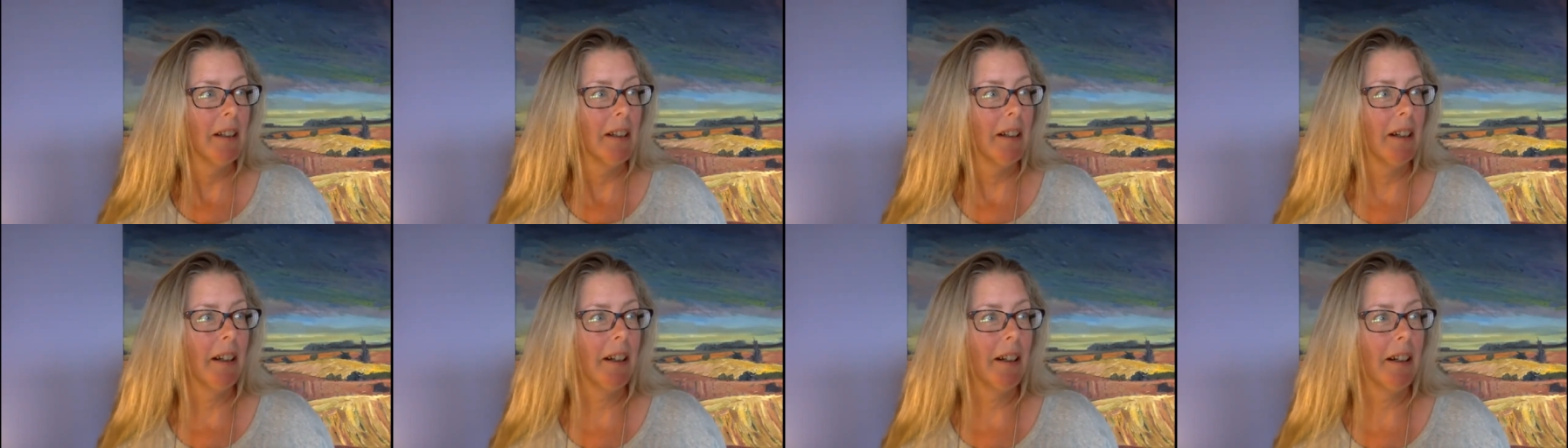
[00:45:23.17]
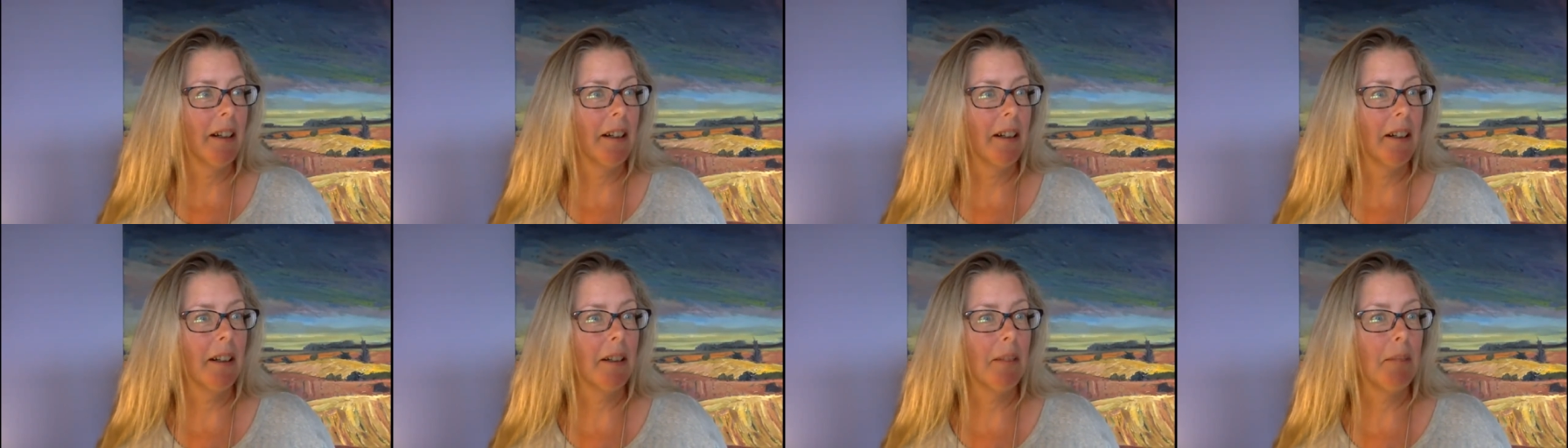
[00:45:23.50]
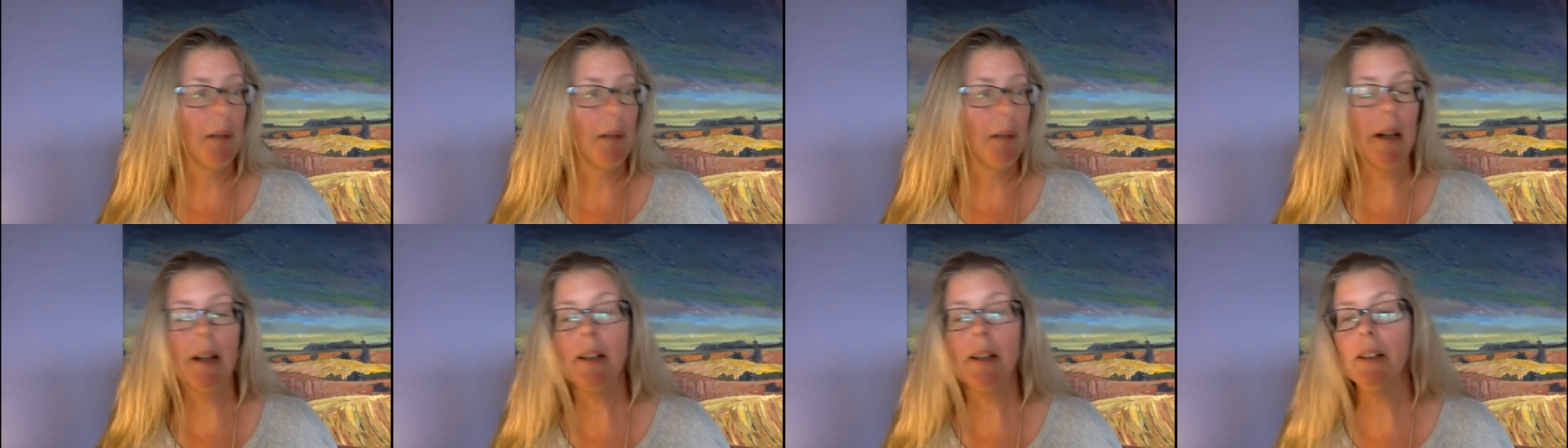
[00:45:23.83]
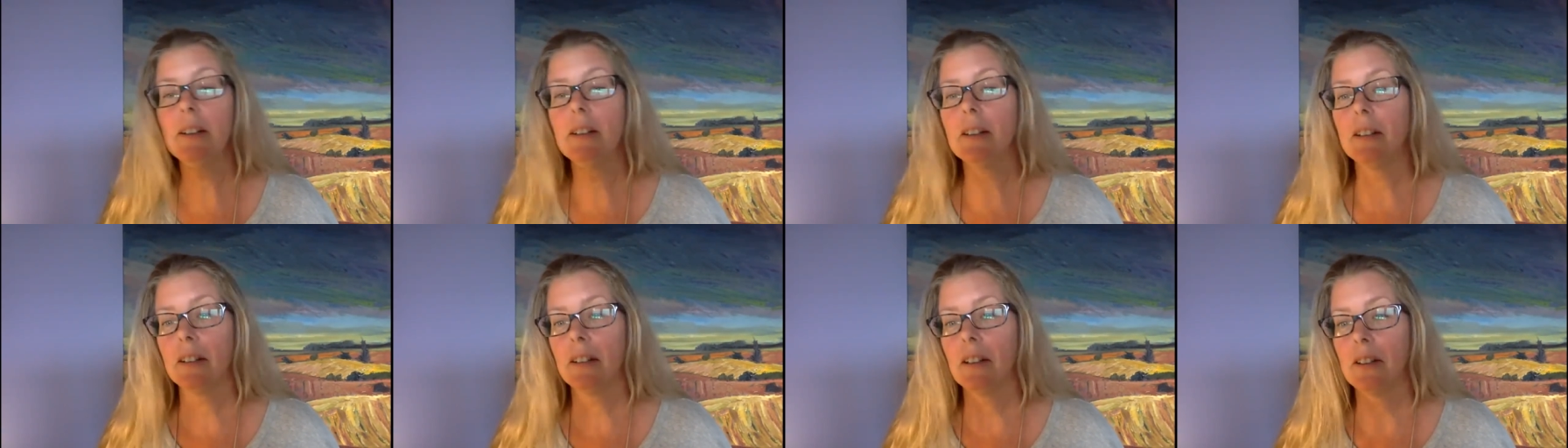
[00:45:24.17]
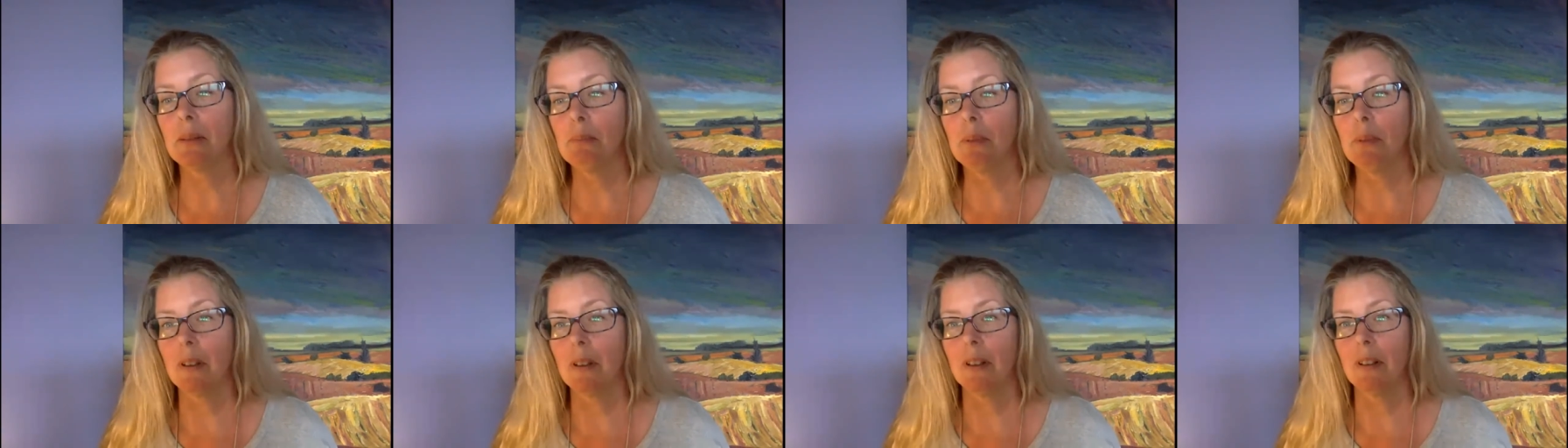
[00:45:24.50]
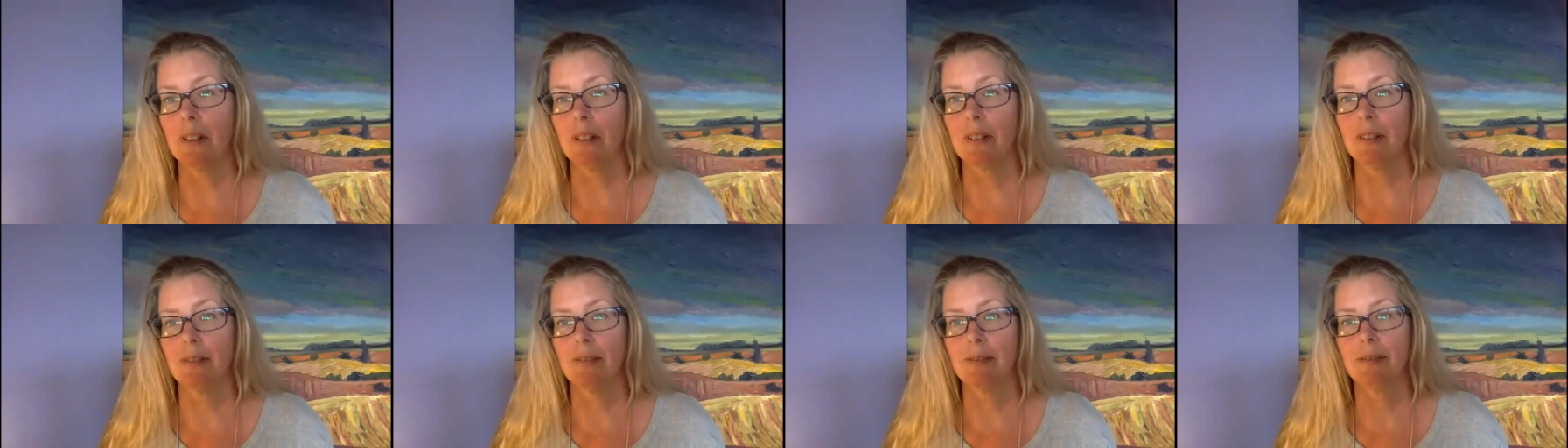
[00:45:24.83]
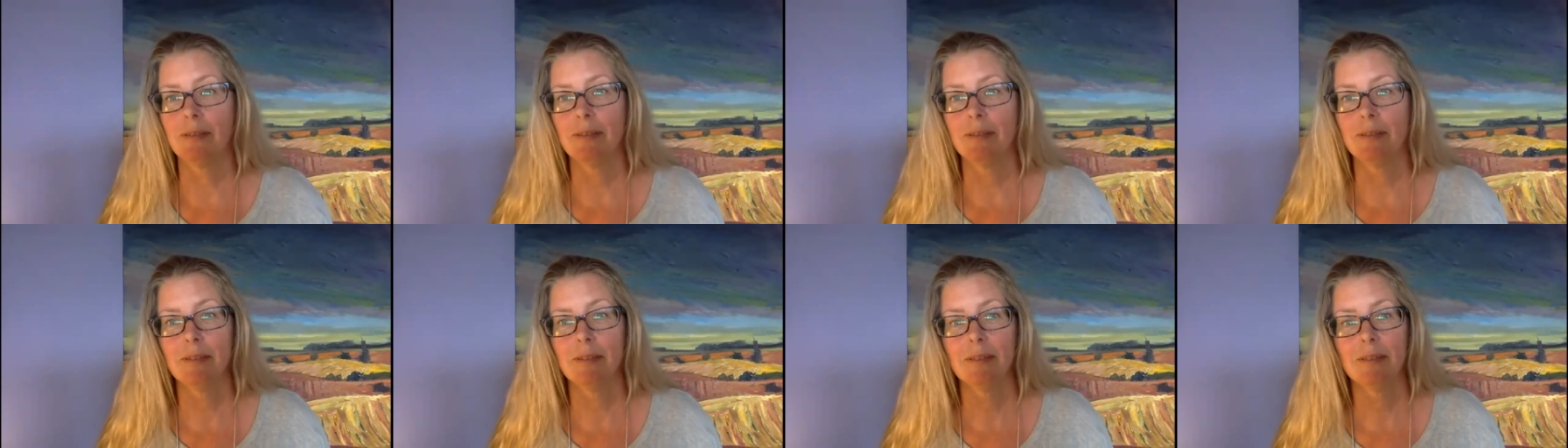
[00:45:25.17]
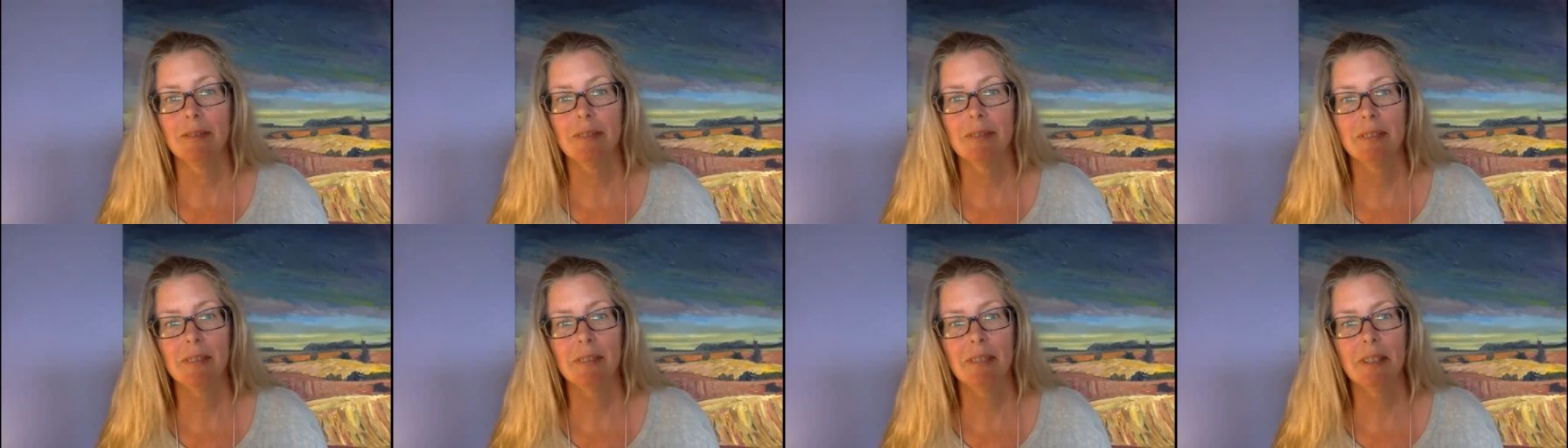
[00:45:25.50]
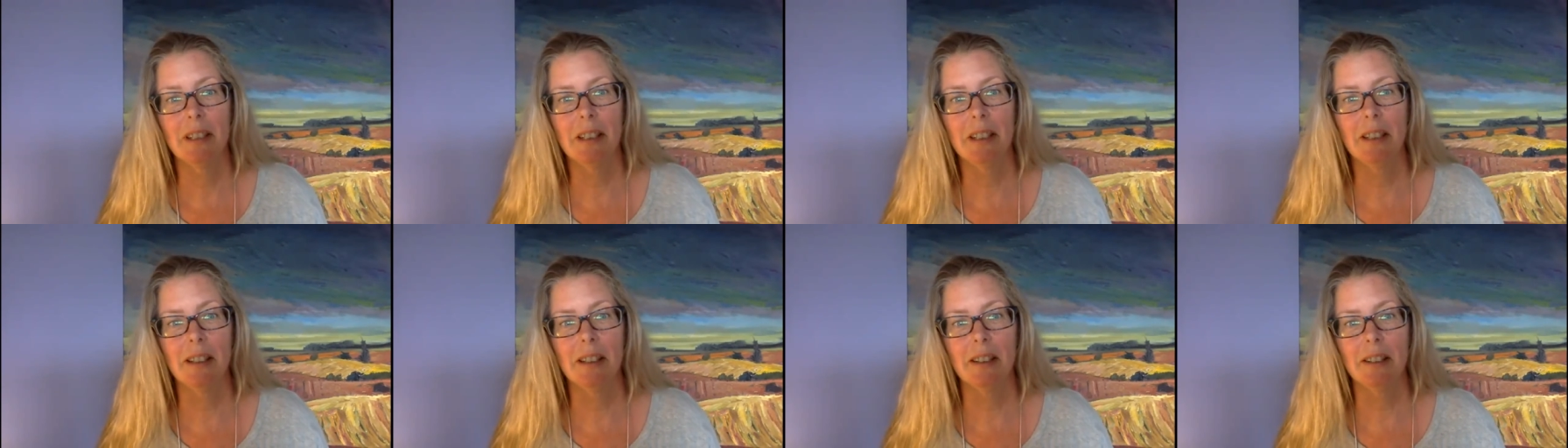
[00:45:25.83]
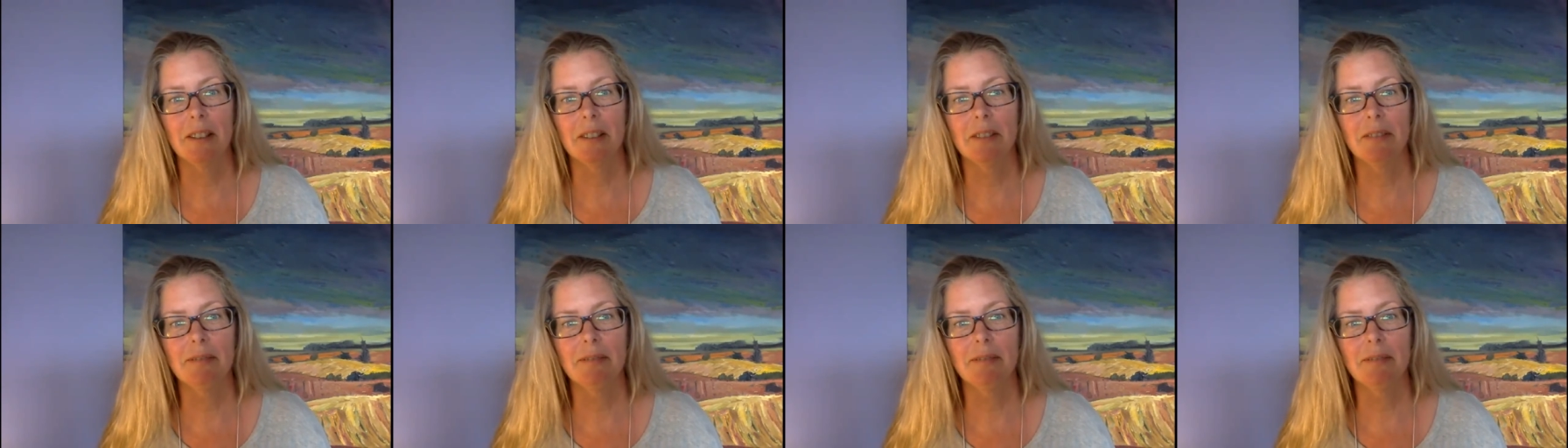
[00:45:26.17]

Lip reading: Biden has been not